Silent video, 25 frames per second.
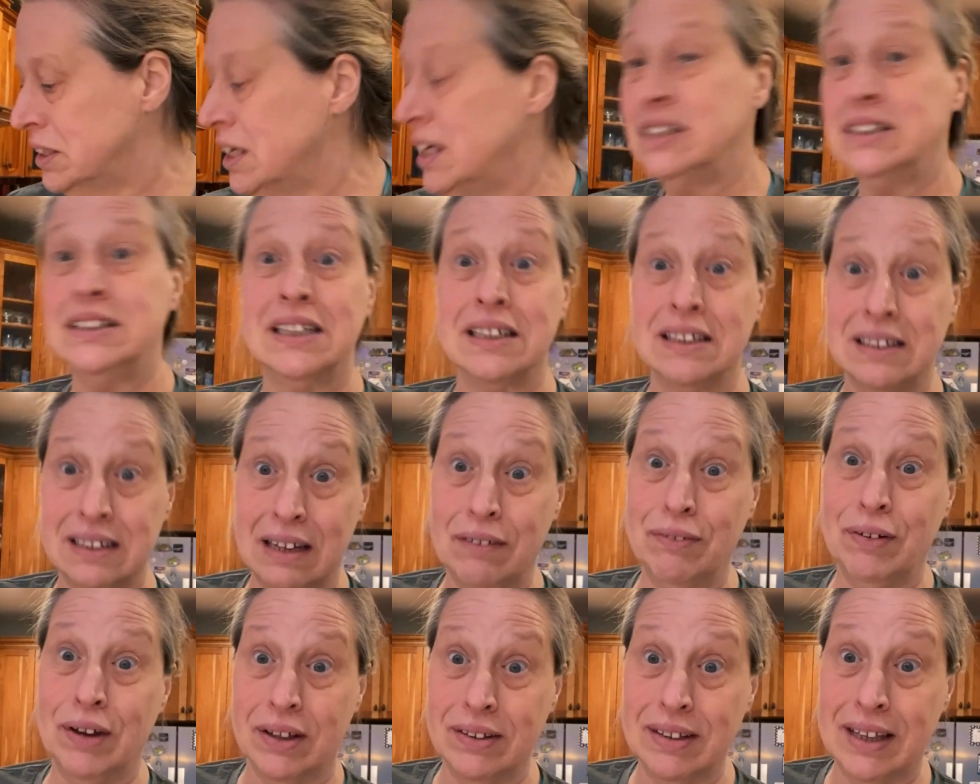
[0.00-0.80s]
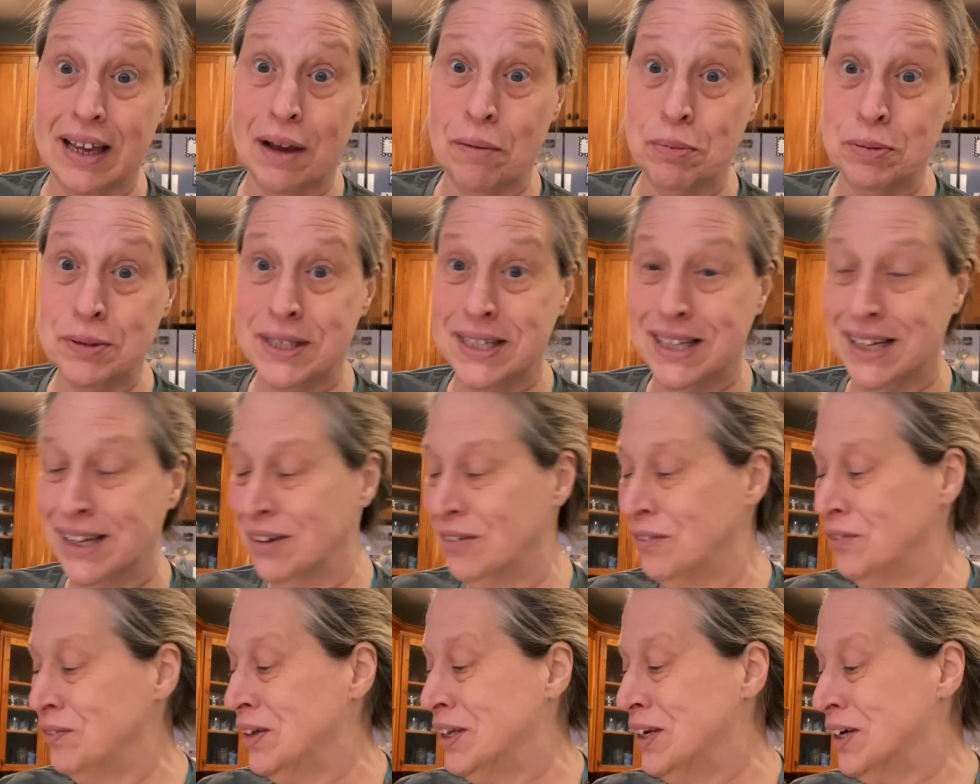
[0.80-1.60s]
to leave out the apple cider
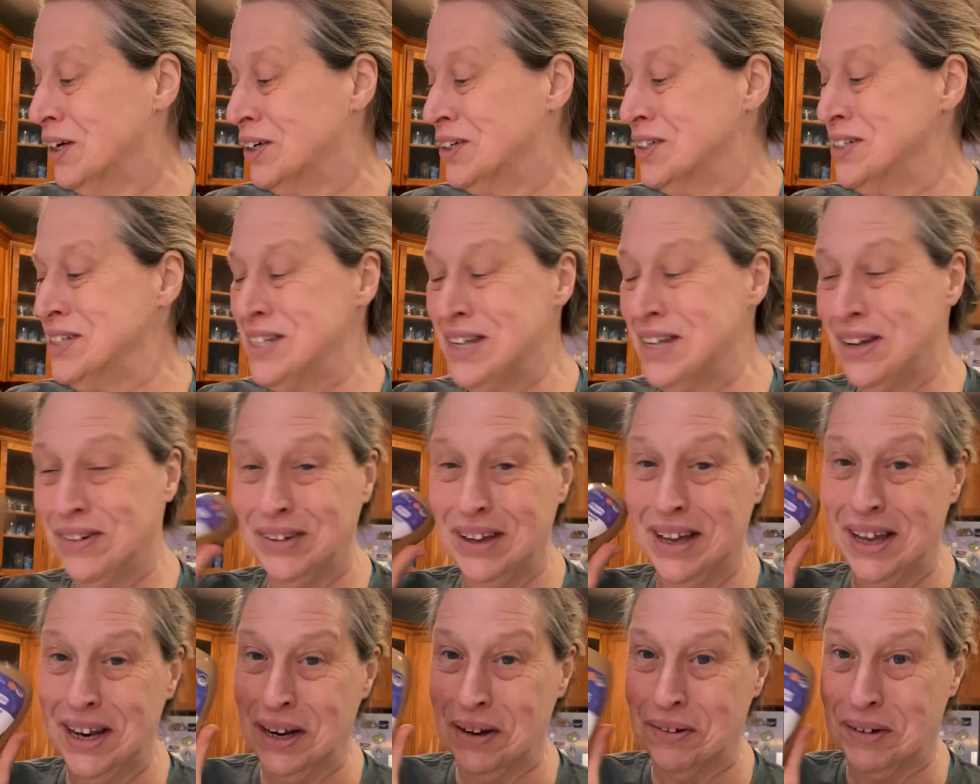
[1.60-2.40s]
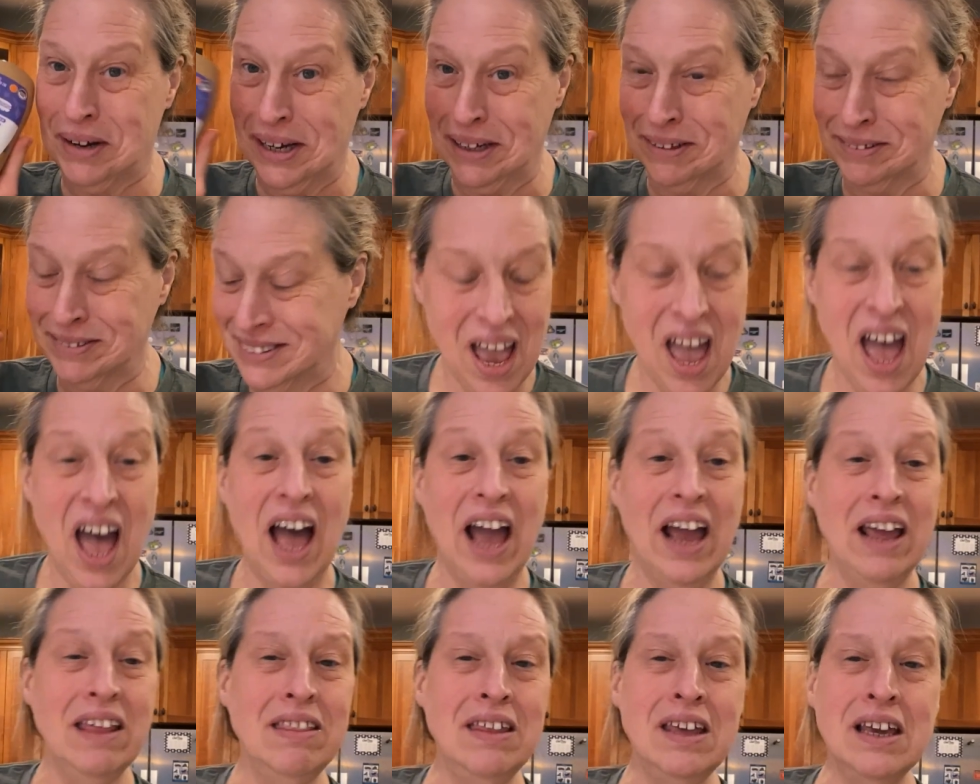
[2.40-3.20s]
vinegar. So anyway,
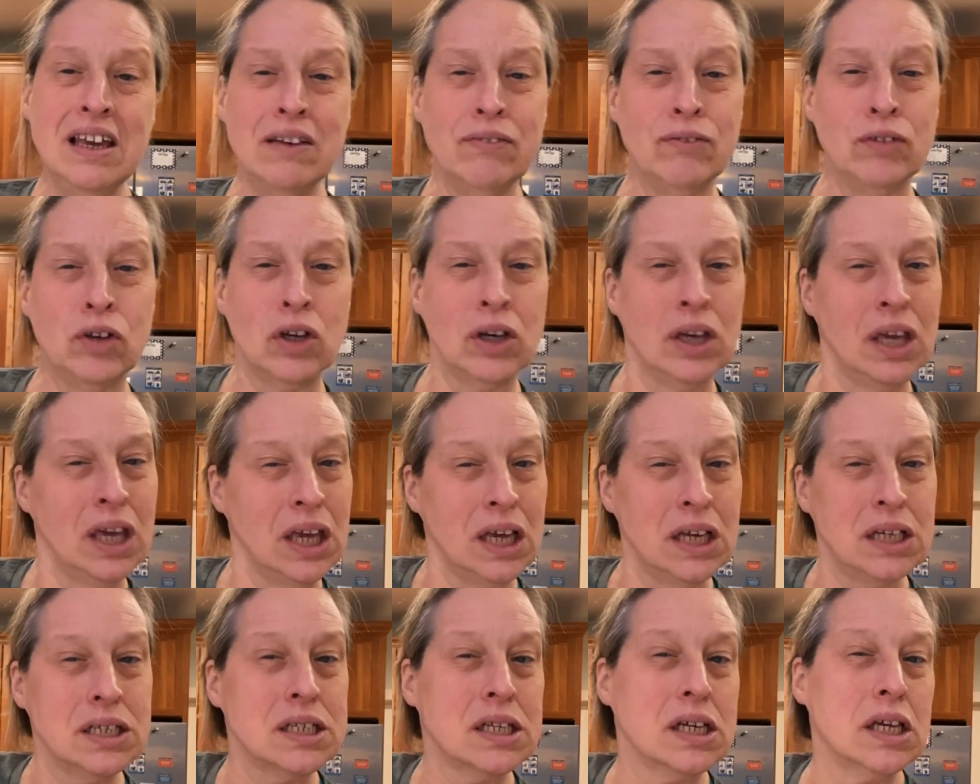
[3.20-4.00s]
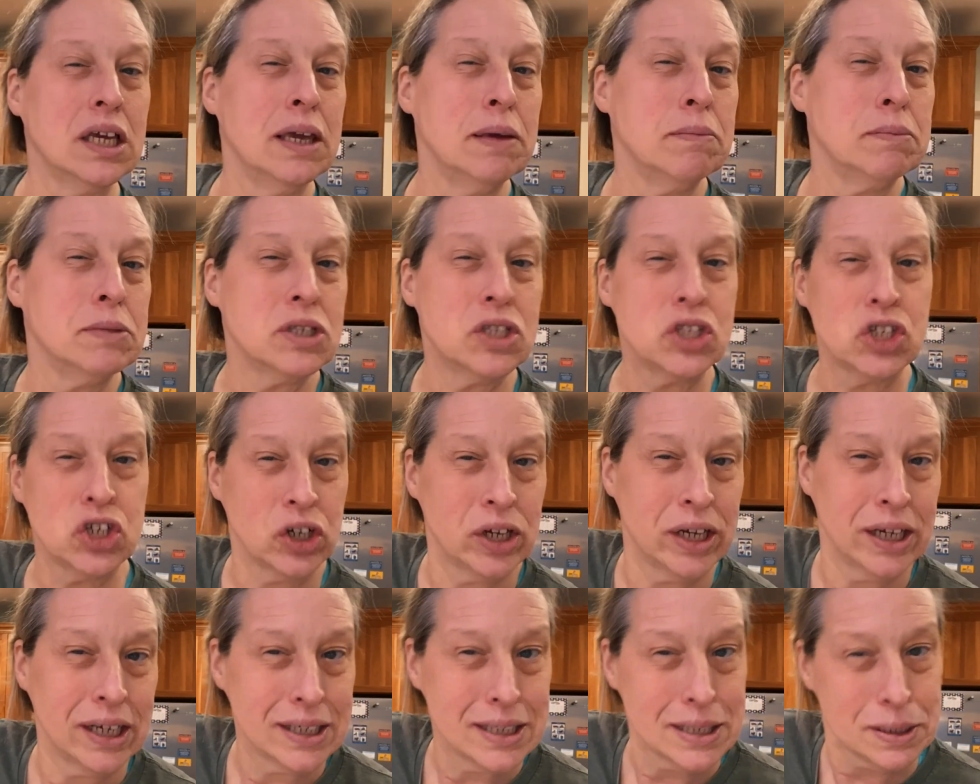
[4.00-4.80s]
I think of cooking as a
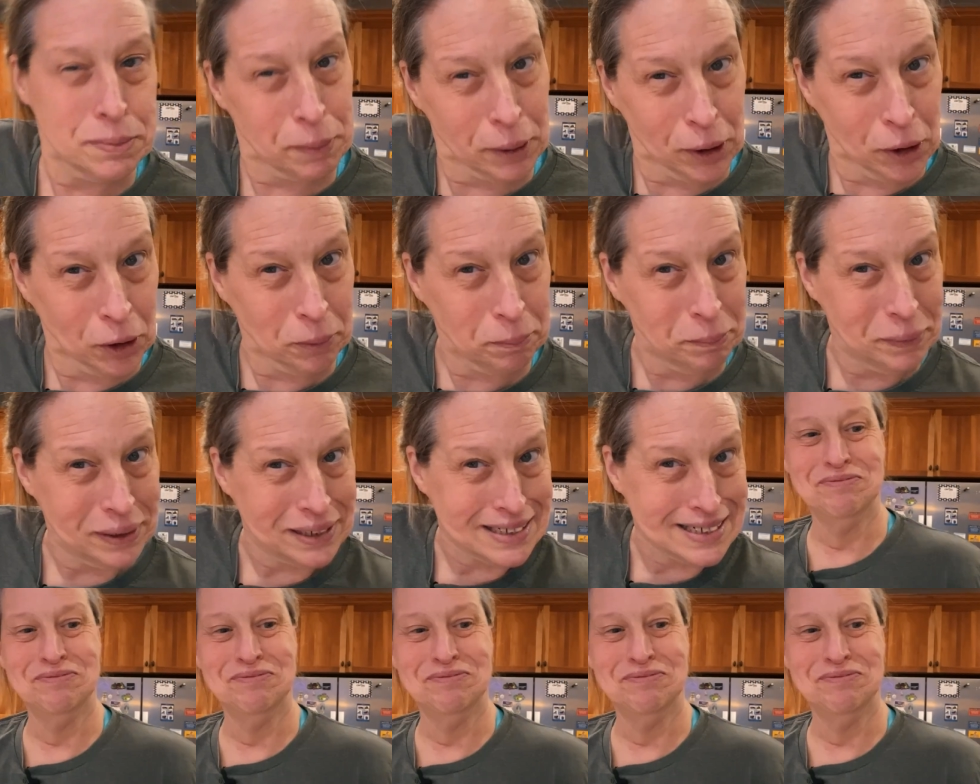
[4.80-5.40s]
chemistry experiment,